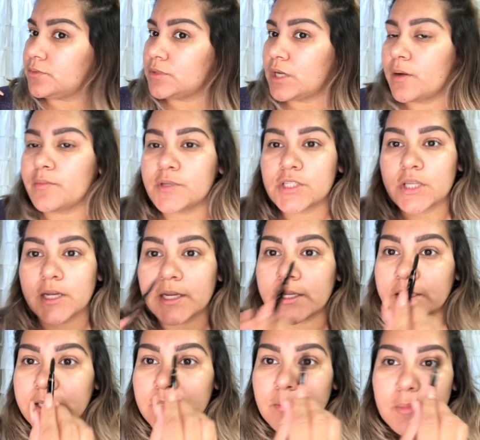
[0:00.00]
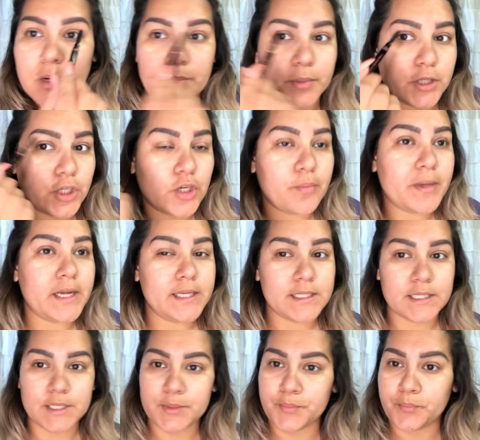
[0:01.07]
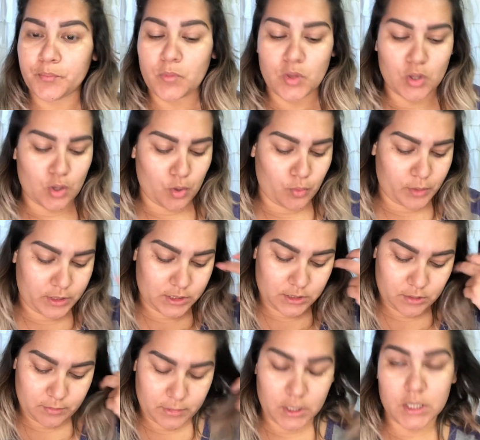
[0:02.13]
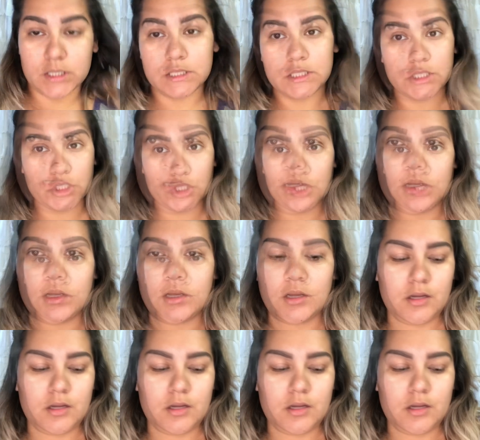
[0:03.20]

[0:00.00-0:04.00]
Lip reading: Now I'm just gonna clean them up a little bit with some concealer.